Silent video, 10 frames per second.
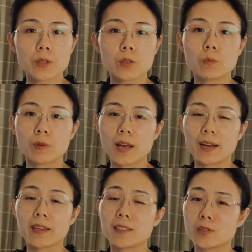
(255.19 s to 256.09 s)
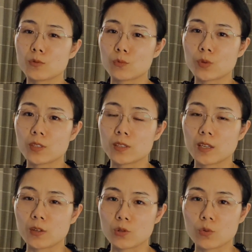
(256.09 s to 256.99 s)
So black is a
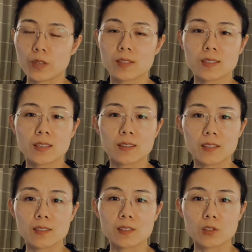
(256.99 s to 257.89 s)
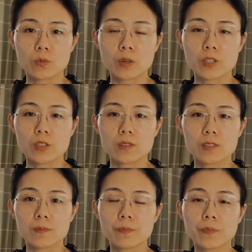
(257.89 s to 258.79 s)
risky choice in these
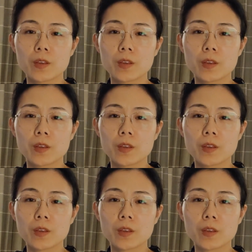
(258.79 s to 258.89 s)
situations.